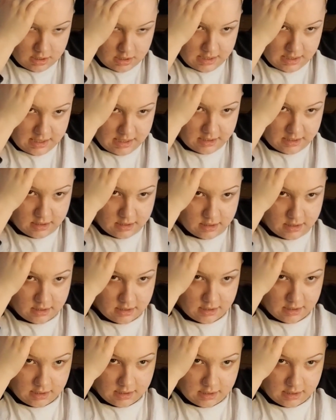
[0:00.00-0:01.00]
in
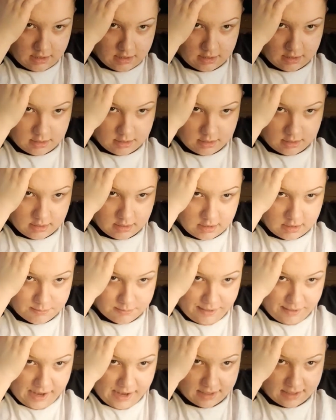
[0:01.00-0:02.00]
and
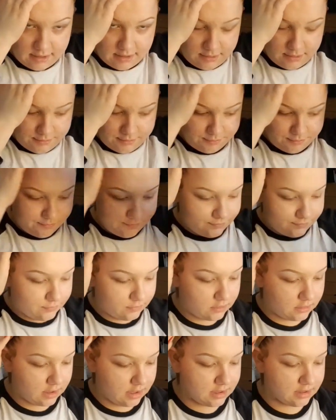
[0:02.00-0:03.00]
back
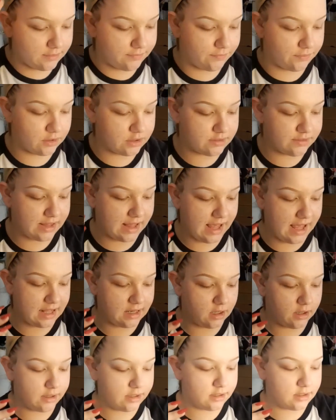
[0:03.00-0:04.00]
at the front of the
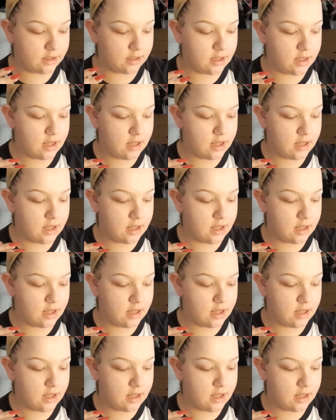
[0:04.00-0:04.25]
hairline.